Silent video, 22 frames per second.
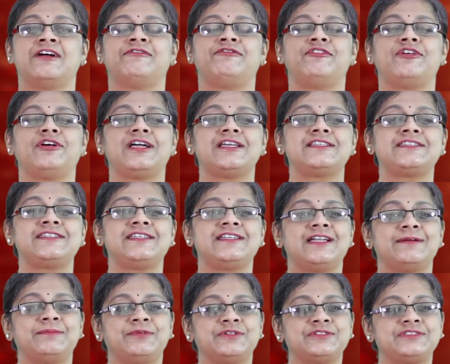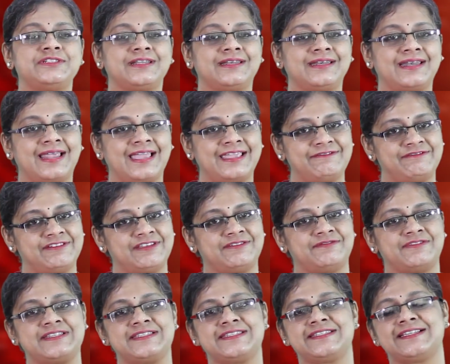Forecasting about your life
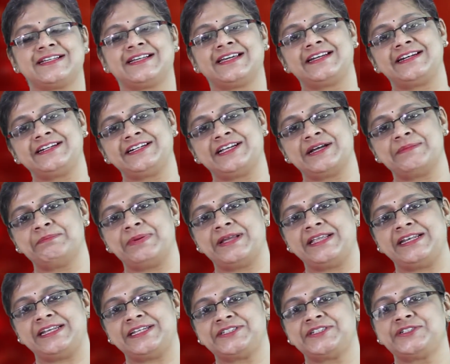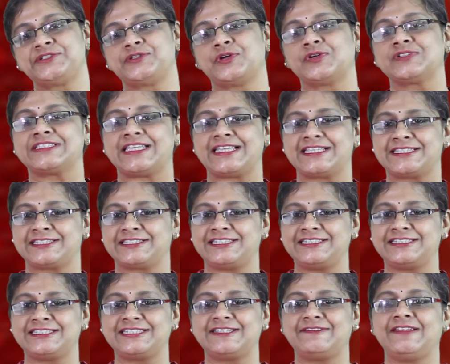events, the current compilation talks
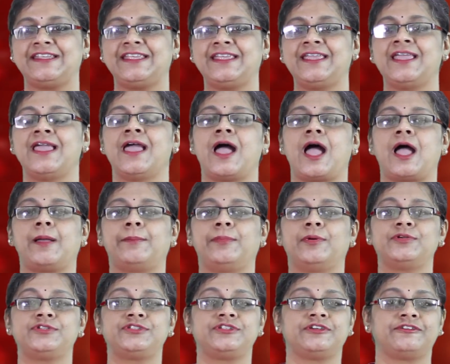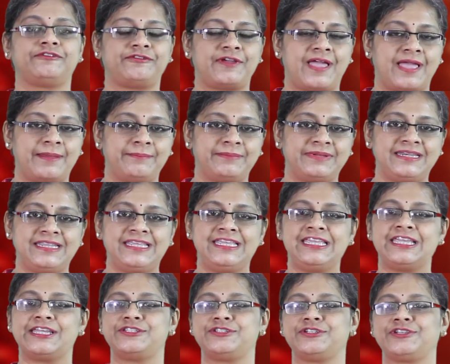extensively about your family,
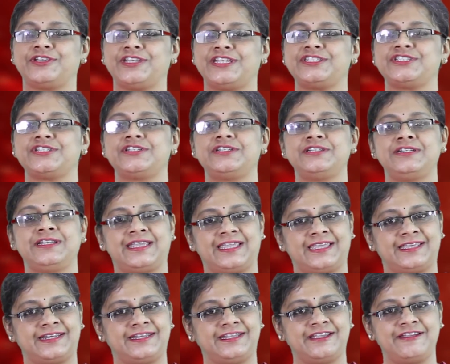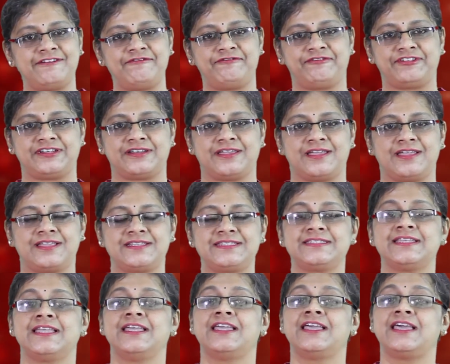education, career,
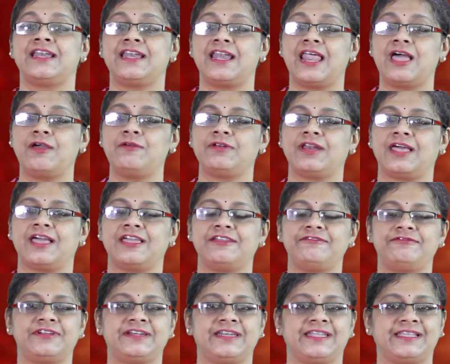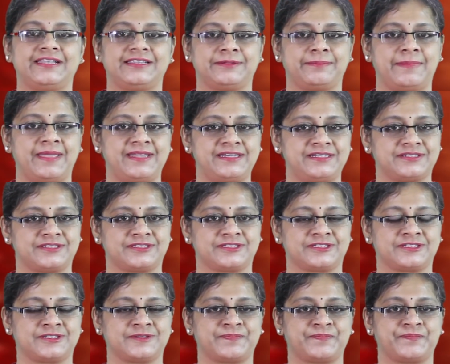finance, love life and health
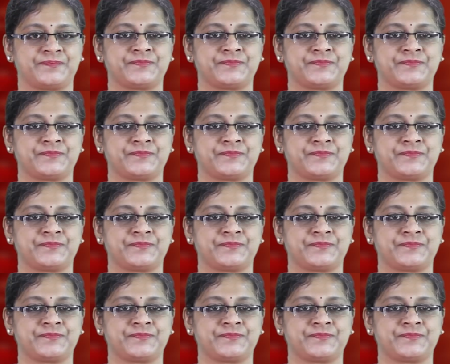matters.